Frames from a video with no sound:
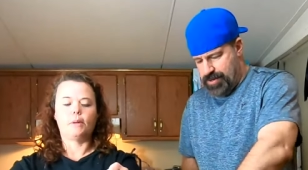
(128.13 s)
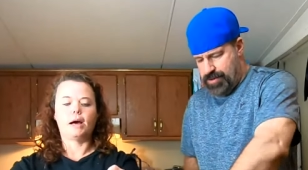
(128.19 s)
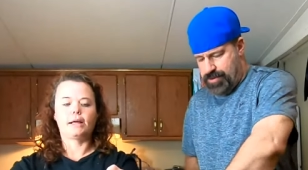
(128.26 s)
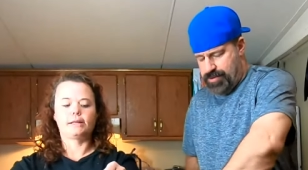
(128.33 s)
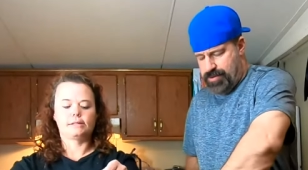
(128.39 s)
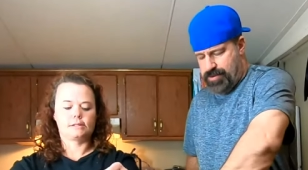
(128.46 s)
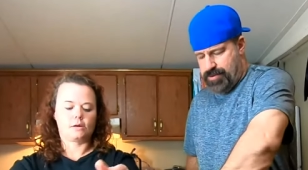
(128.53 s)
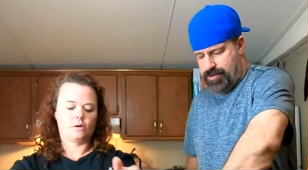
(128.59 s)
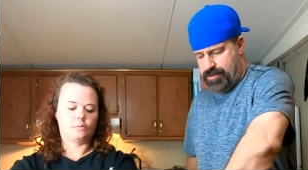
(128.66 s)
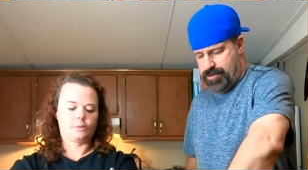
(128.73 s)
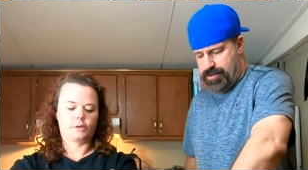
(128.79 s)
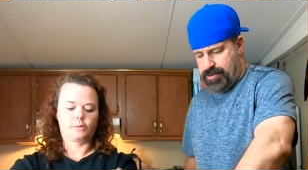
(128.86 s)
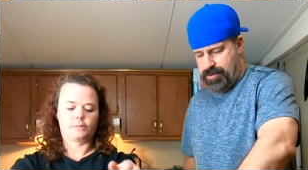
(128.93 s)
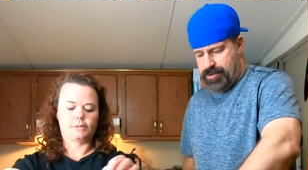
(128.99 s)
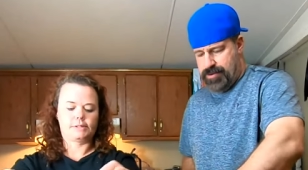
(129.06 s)
Speaker 1: Mine is
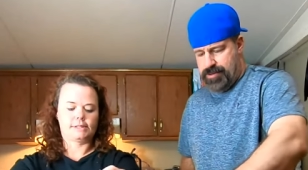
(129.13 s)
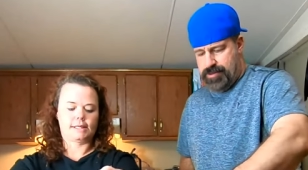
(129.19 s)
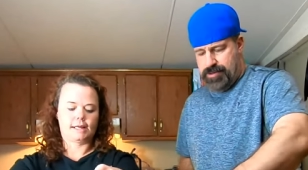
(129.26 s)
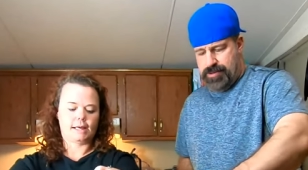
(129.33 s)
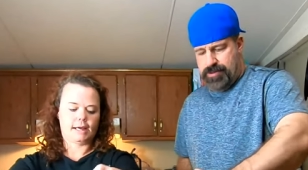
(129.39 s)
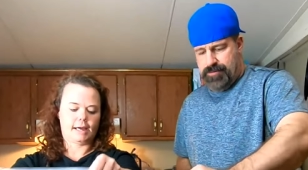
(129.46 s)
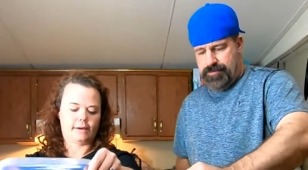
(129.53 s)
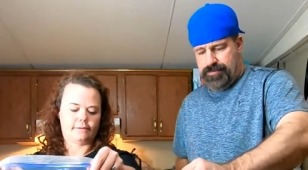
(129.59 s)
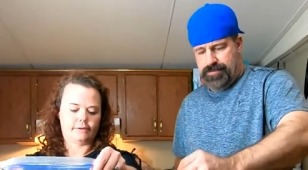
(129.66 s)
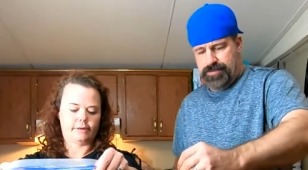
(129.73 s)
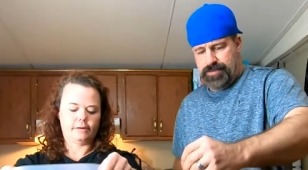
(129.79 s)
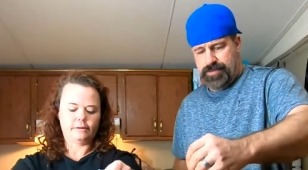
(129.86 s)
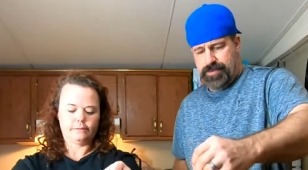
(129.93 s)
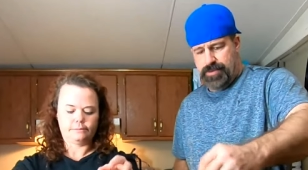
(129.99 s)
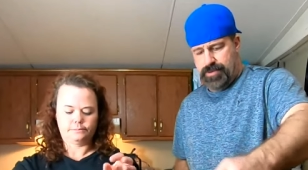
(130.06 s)
all-purpose that I have
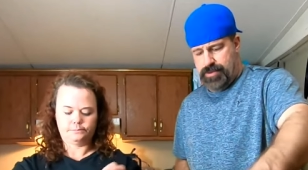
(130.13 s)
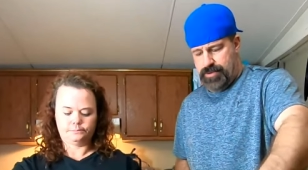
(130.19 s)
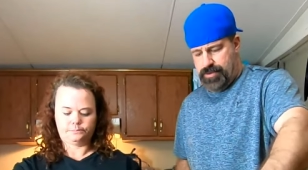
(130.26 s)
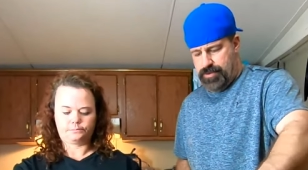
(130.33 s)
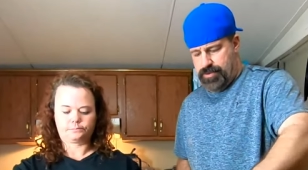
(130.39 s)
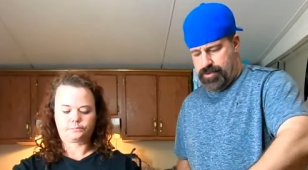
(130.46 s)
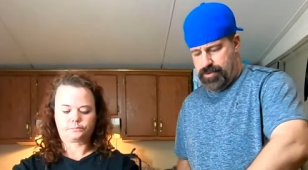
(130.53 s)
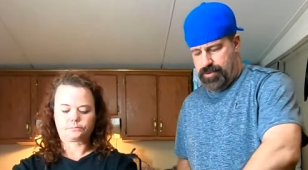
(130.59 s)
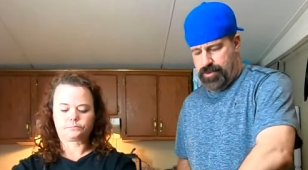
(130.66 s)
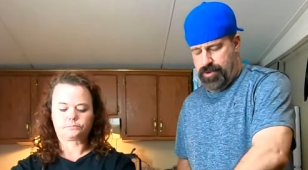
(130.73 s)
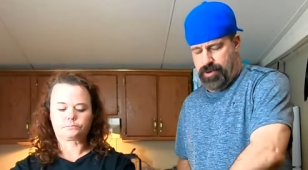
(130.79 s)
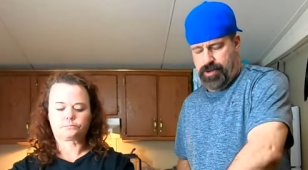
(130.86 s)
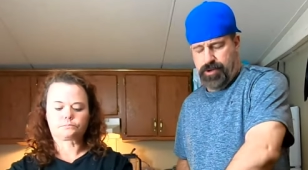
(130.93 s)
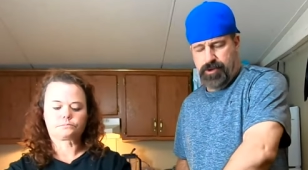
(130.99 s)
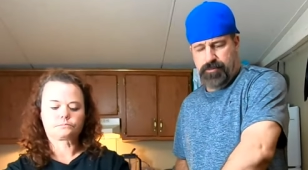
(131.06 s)
here.
Speaker 2: Or
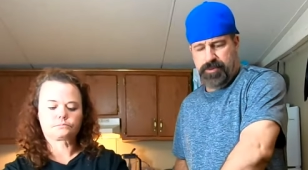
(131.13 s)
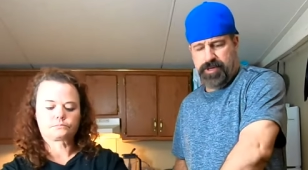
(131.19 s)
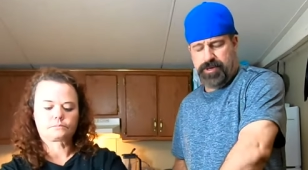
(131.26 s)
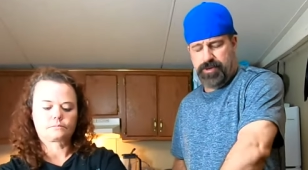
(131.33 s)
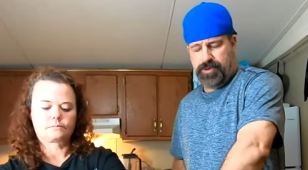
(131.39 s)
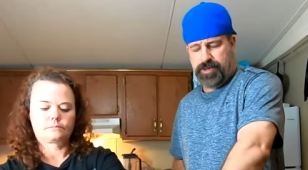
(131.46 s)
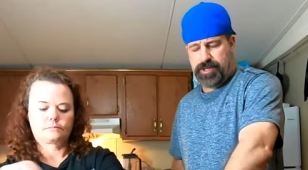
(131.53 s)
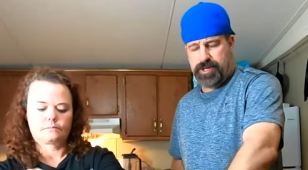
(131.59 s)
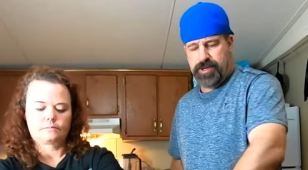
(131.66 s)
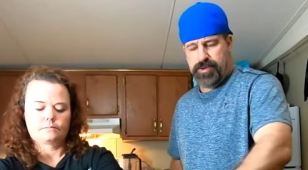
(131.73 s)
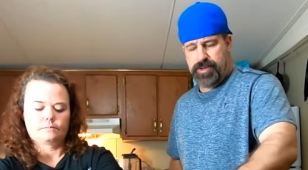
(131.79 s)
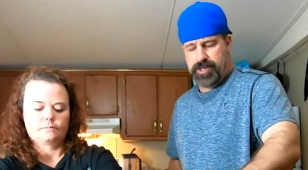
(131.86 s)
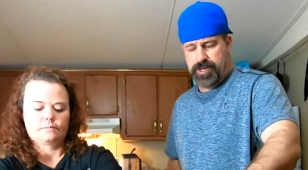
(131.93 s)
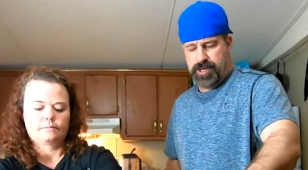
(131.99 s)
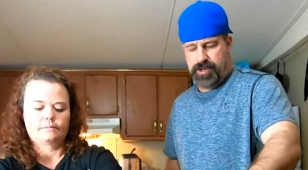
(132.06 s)
almond or
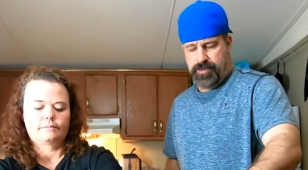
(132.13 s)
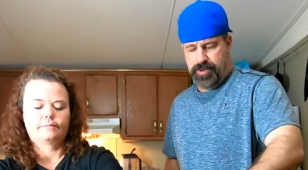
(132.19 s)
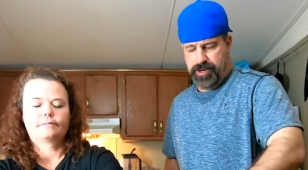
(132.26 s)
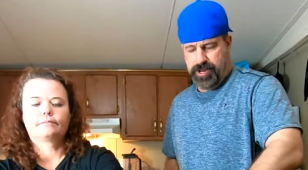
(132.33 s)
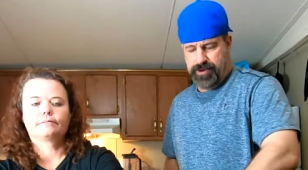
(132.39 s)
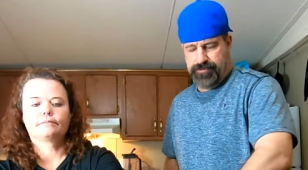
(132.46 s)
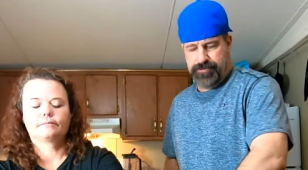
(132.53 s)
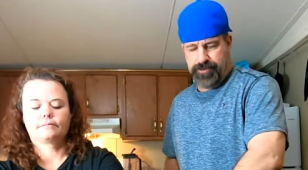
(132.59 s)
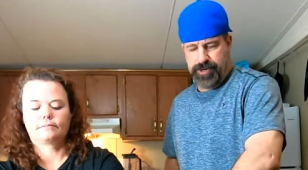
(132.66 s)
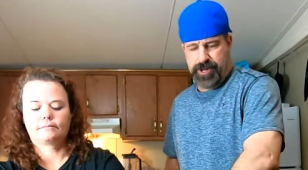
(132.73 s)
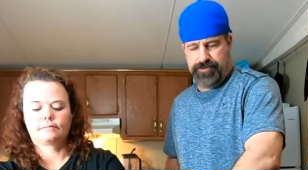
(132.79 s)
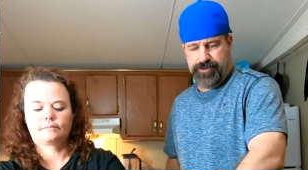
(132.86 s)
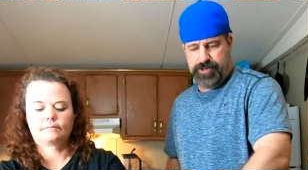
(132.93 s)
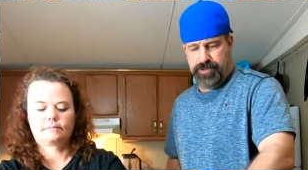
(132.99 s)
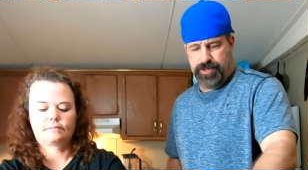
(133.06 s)
coconut, whatever,
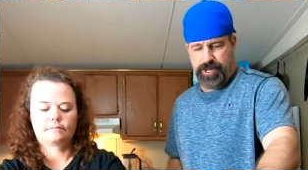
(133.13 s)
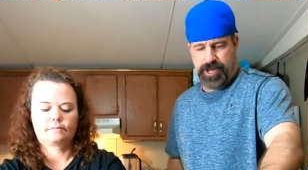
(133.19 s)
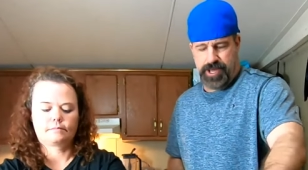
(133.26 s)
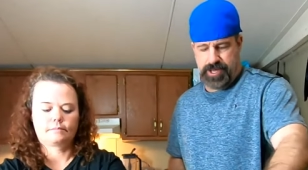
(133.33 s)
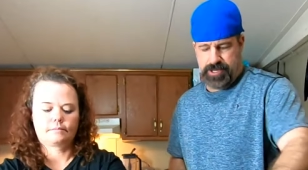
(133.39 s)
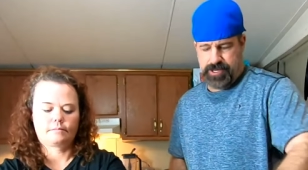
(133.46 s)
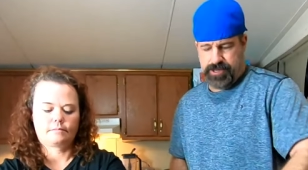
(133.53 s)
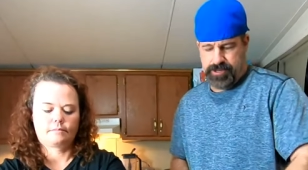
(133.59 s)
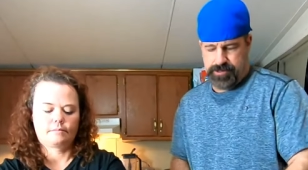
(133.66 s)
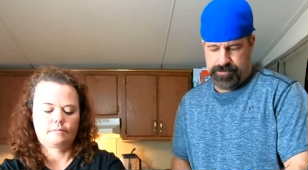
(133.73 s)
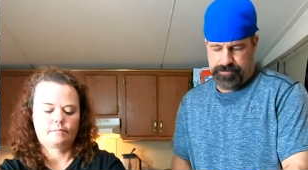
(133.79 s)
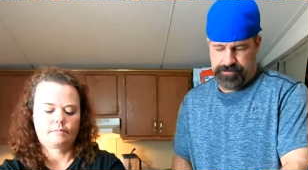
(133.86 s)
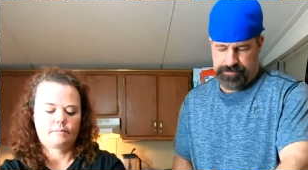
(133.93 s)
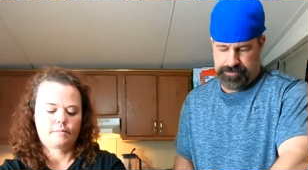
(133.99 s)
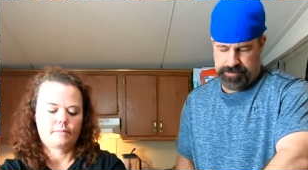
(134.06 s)
whatever you like.
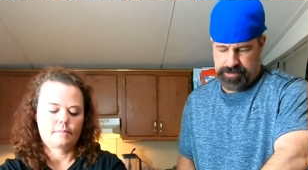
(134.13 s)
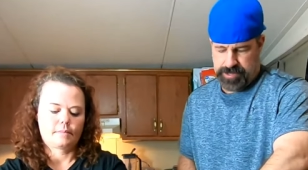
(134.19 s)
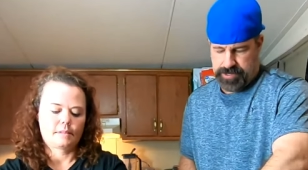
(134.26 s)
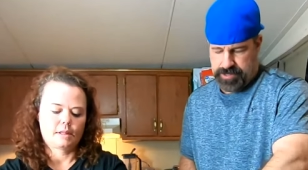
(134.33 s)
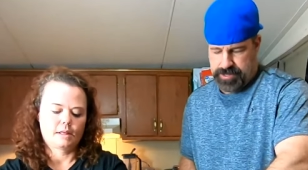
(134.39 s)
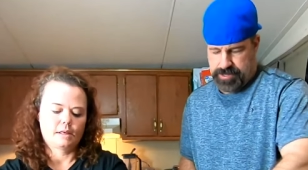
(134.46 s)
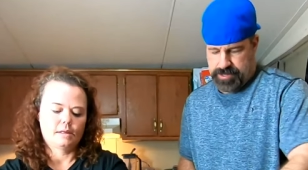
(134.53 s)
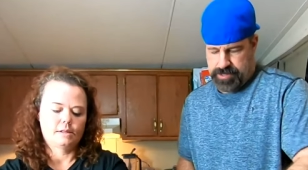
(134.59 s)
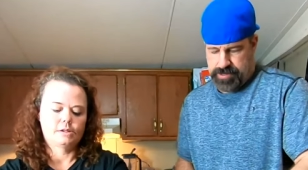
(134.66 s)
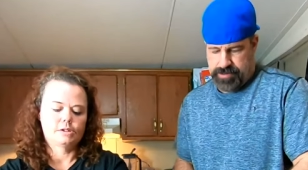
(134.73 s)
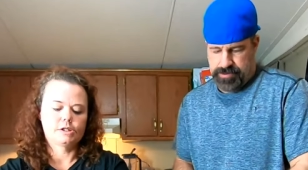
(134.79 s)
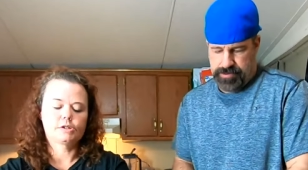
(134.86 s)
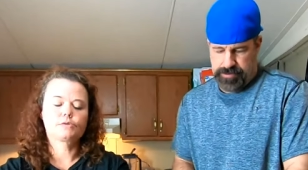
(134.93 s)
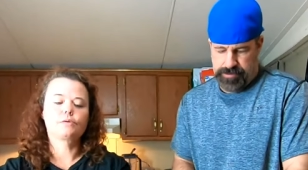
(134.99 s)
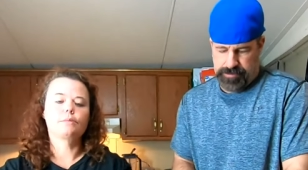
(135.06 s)

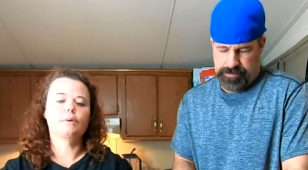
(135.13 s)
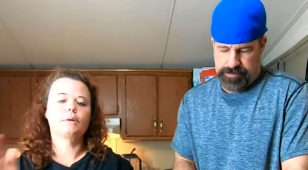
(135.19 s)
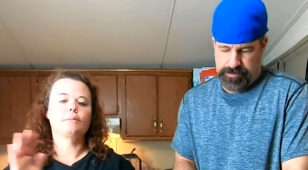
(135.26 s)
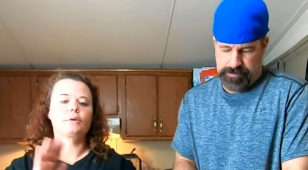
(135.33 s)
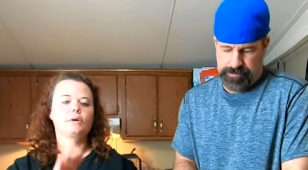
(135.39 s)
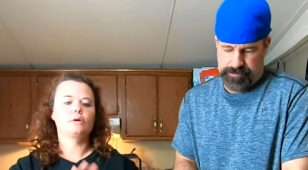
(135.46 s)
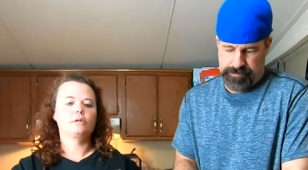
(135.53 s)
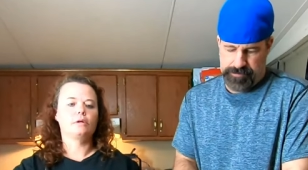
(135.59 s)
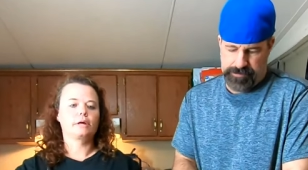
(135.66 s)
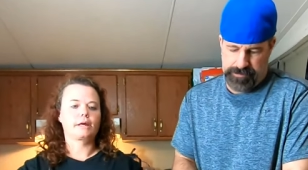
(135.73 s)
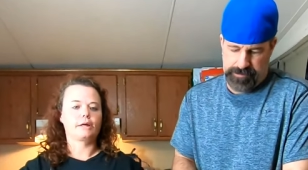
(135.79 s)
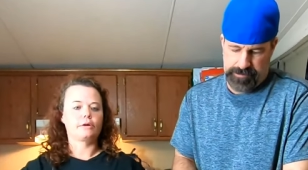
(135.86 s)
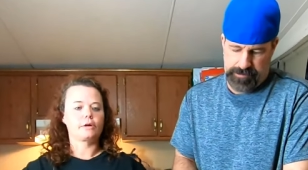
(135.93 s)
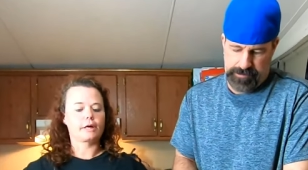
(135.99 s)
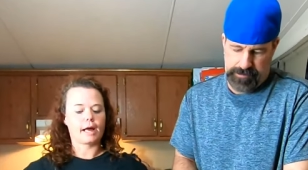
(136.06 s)
Just
Speaker 1: remember to look
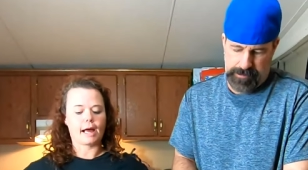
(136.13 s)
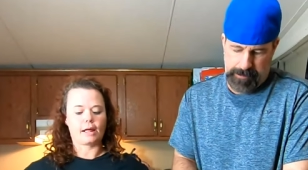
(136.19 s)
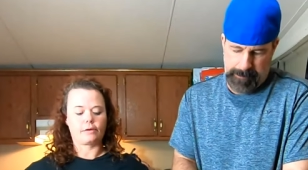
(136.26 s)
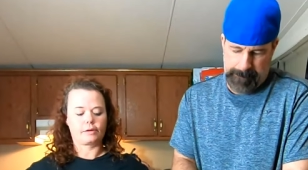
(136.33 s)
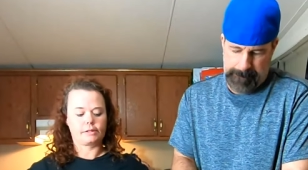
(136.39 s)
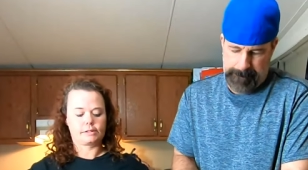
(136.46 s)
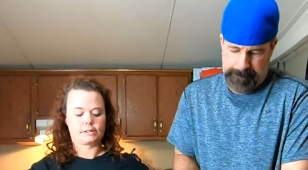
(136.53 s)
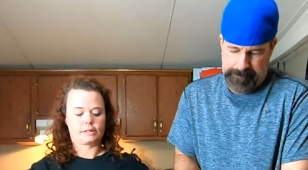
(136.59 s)
at your calories